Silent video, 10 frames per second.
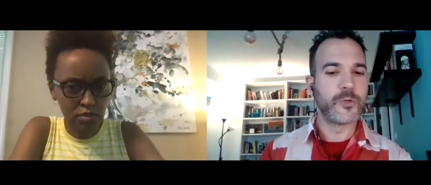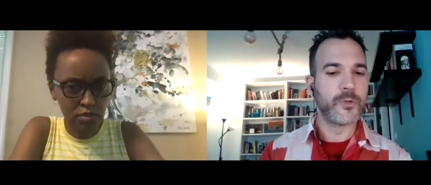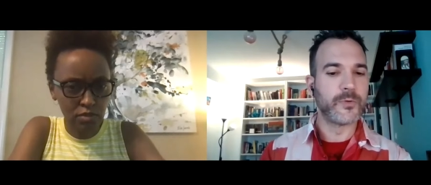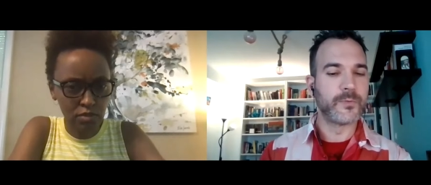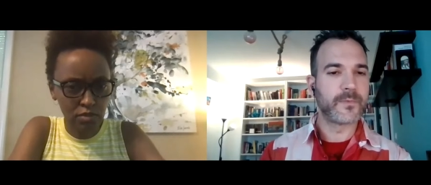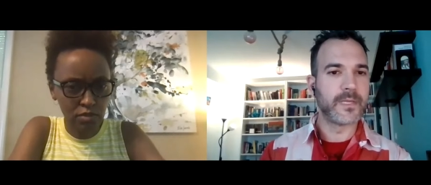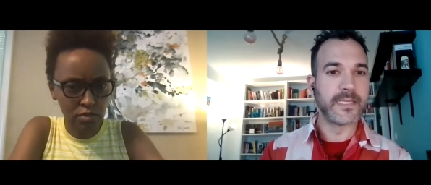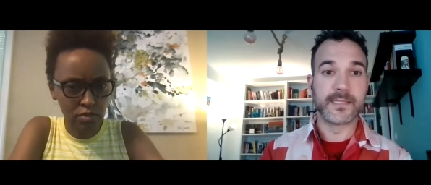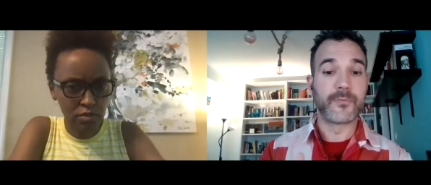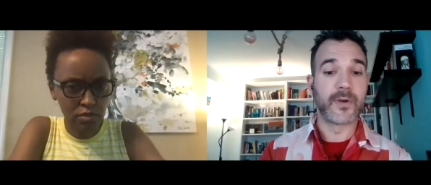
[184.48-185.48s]
Speaker 1: issue
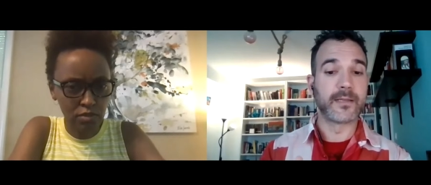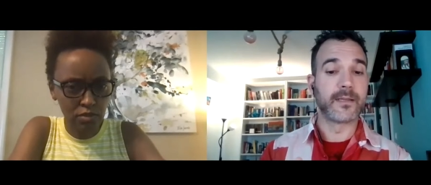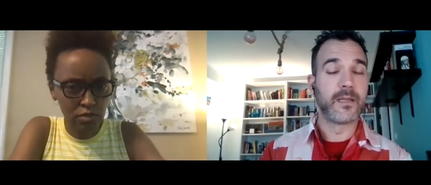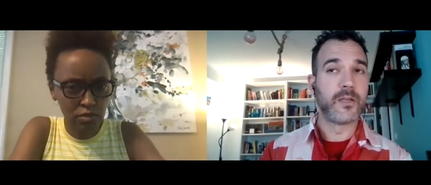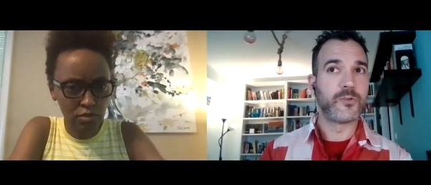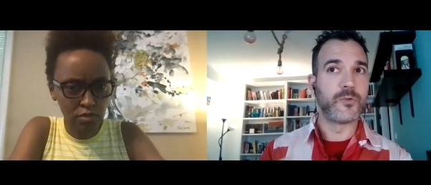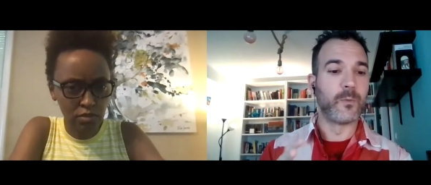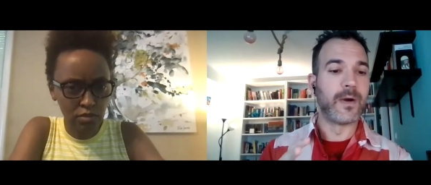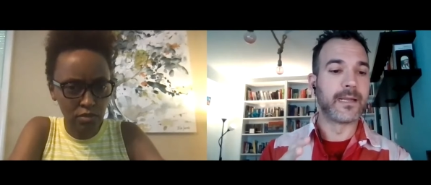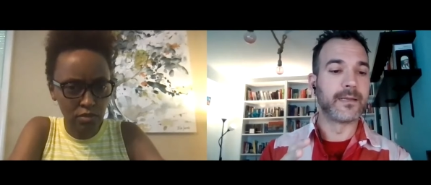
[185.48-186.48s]
is different to the
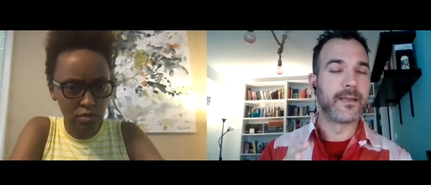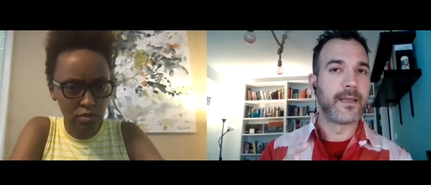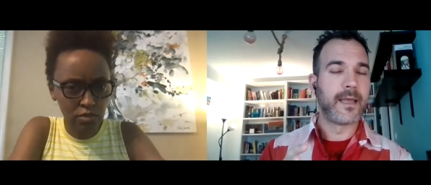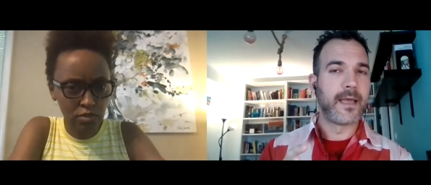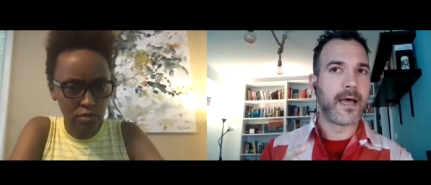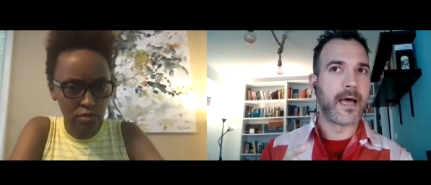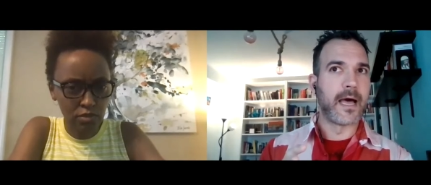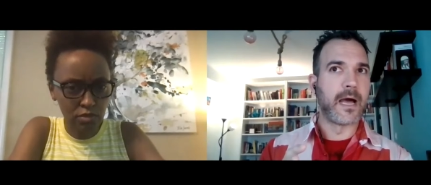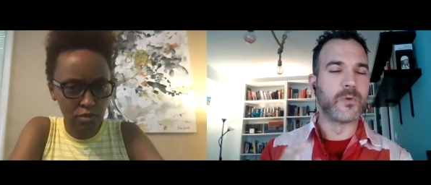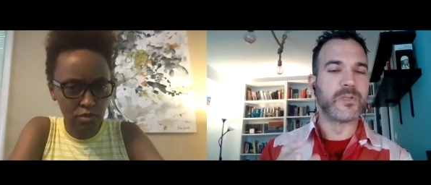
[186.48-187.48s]
one
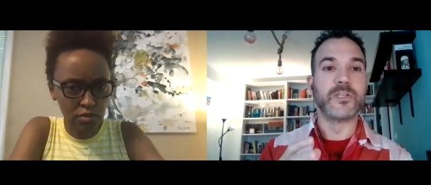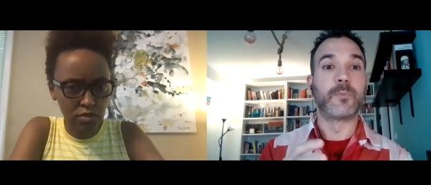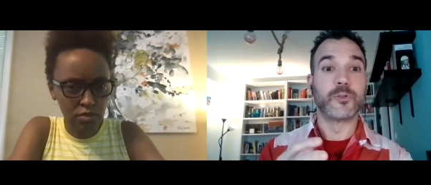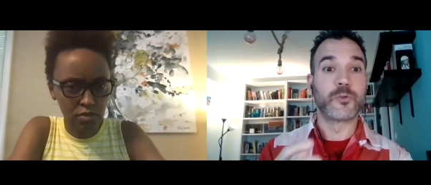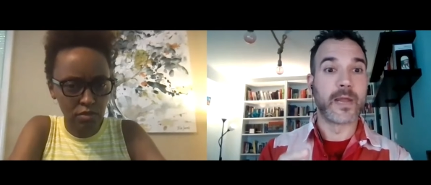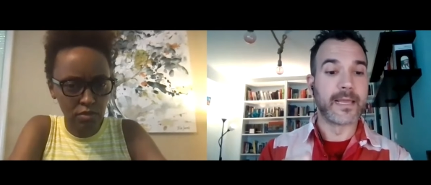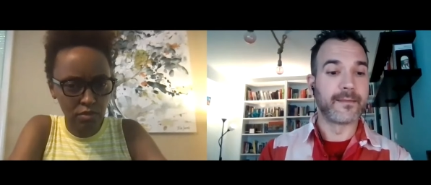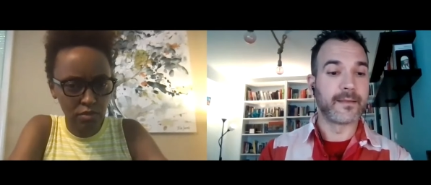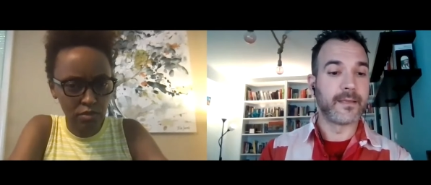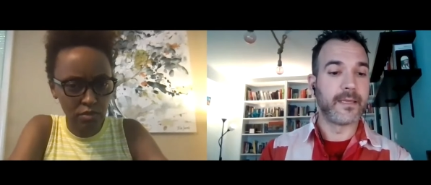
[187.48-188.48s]
uh, which is
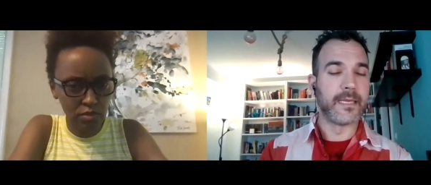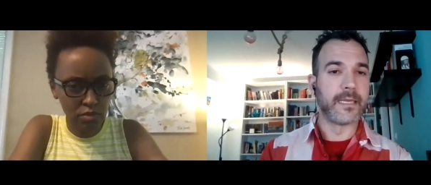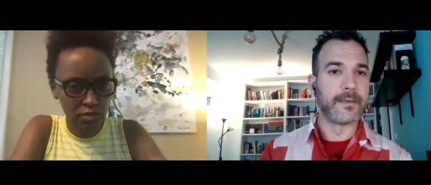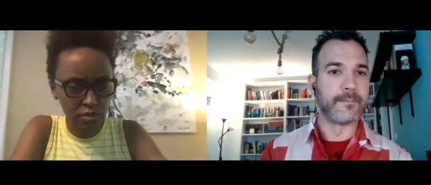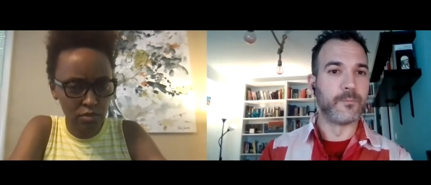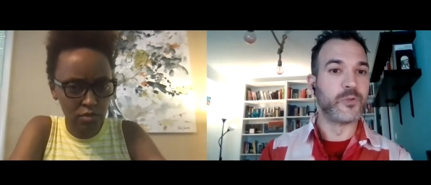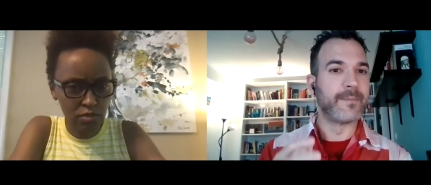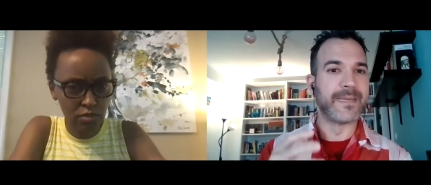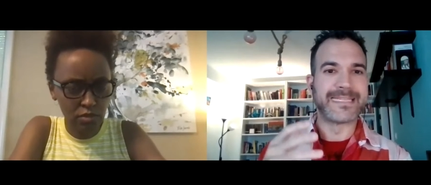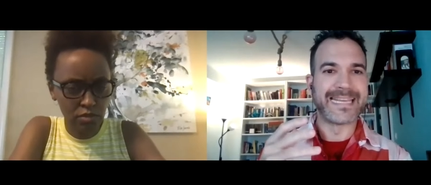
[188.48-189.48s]
portrayed in
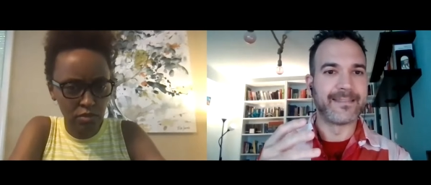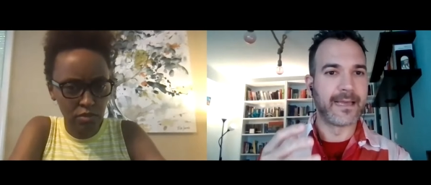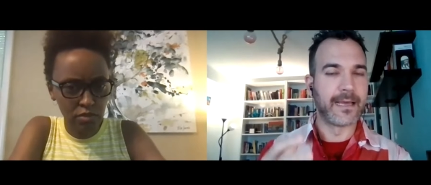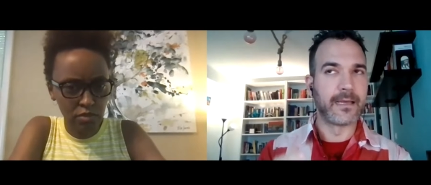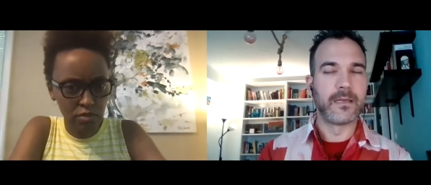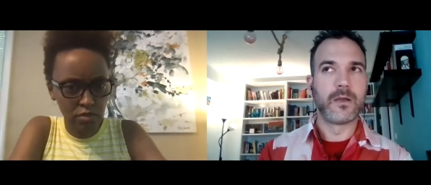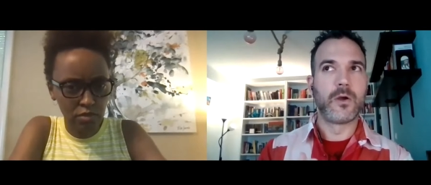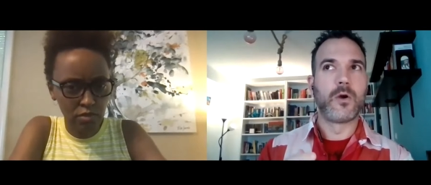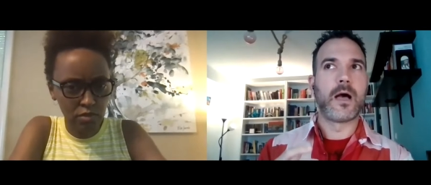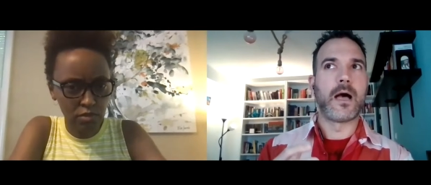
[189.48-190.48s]
Buchi Emecheta,
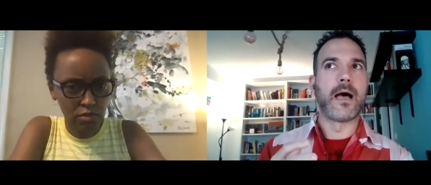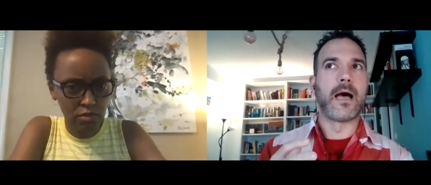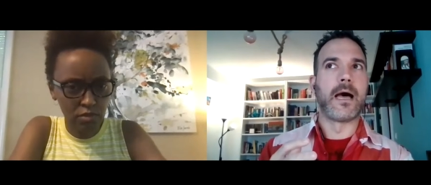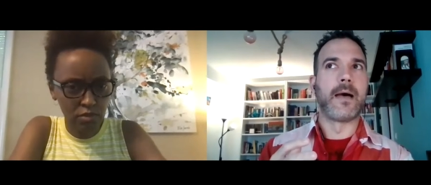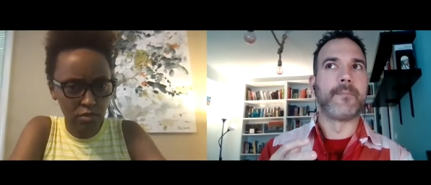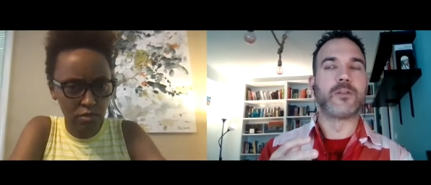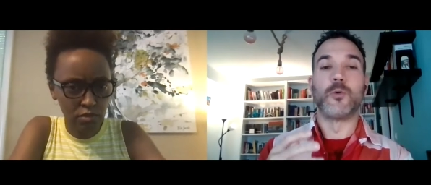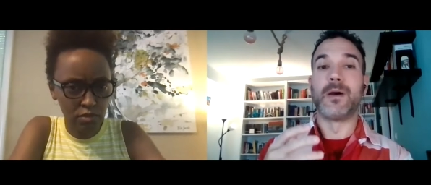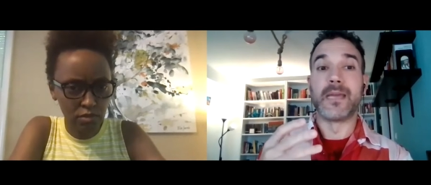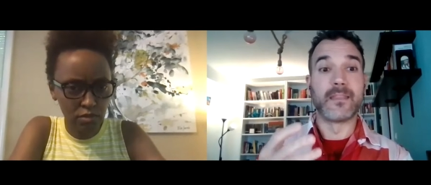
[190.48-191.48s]
um, mm-hmm.
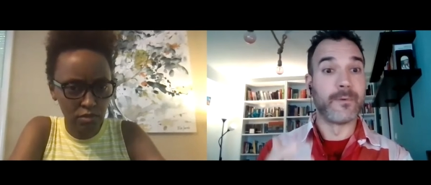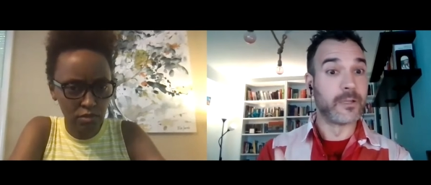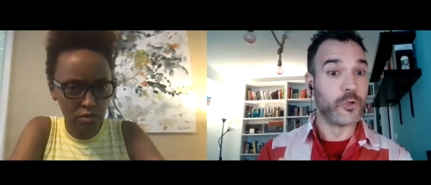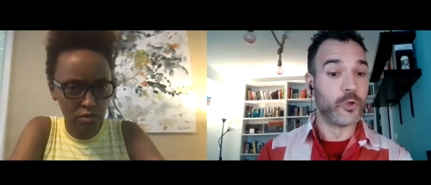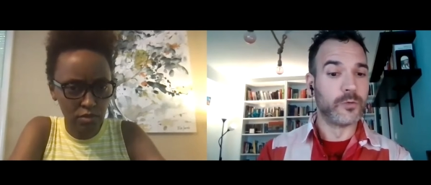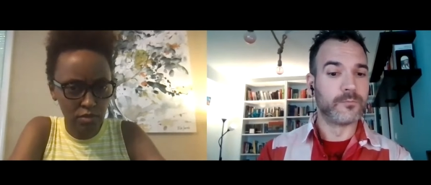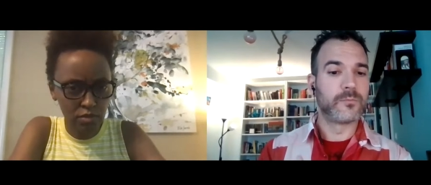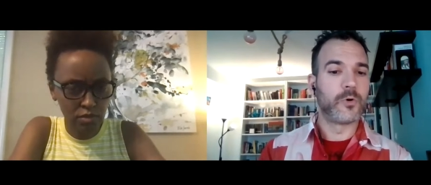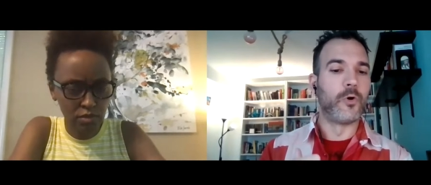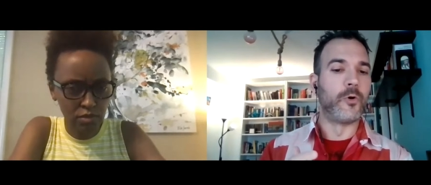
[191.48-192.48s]
Giovanni
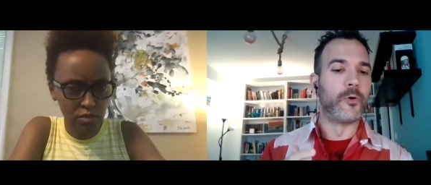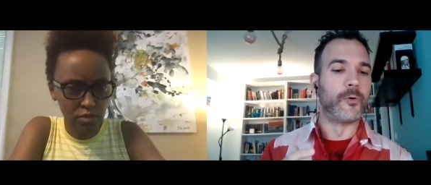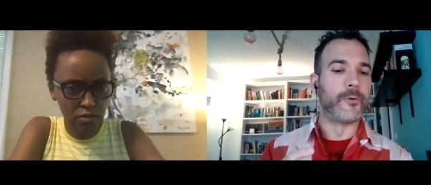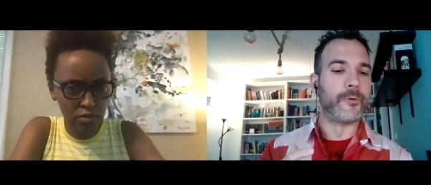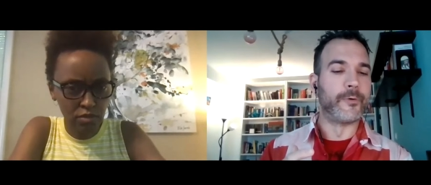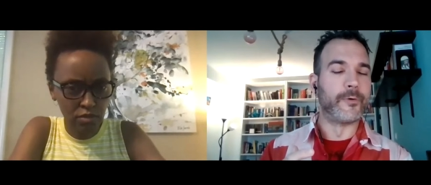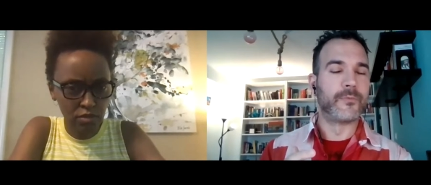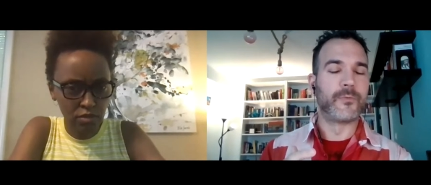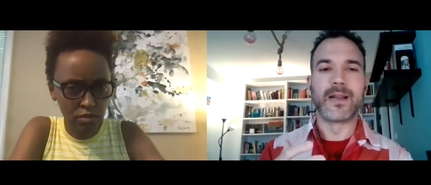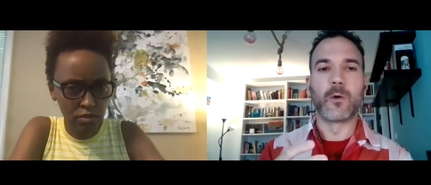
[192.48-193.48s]
or
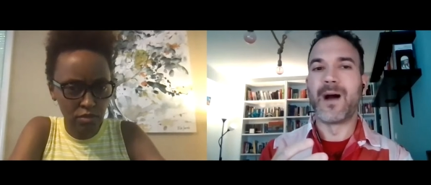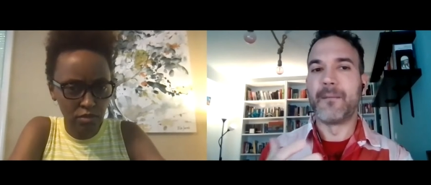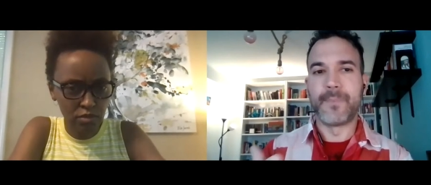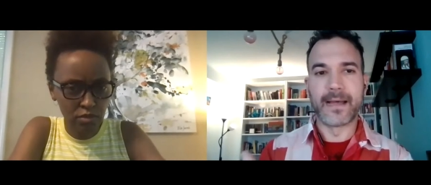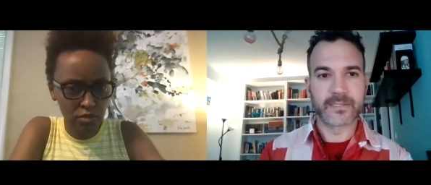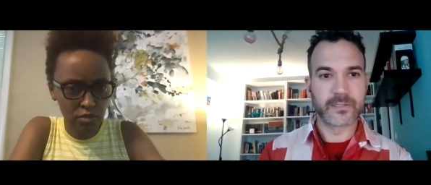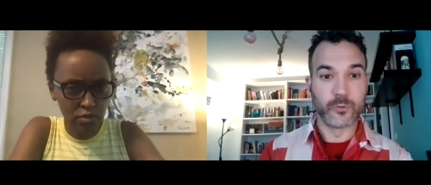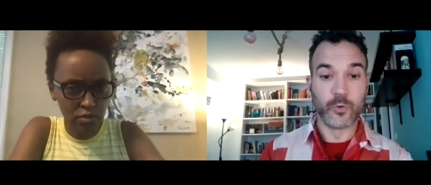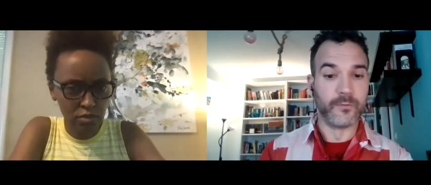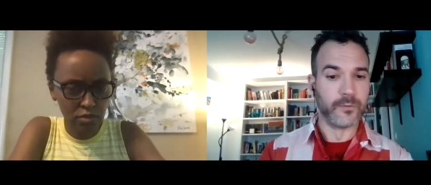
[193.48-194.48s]
Flora Nwapa's
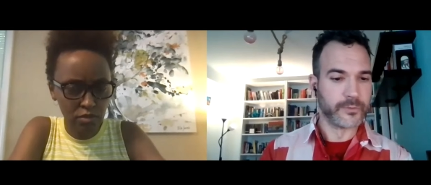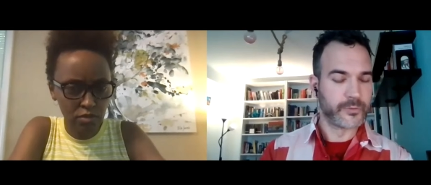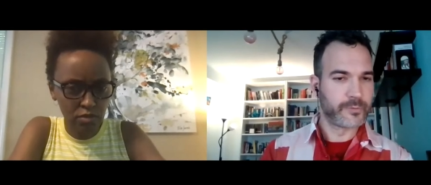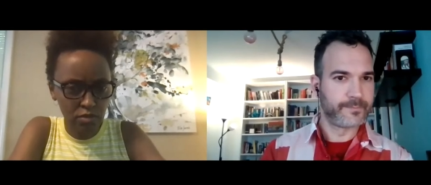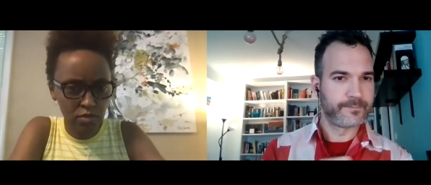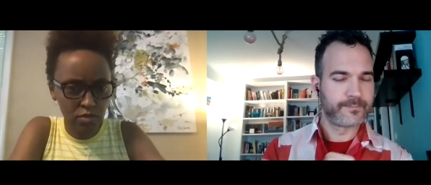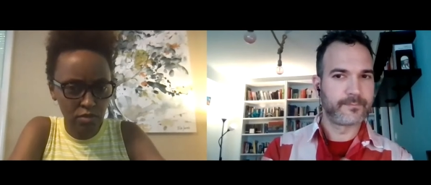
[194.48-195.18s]
novels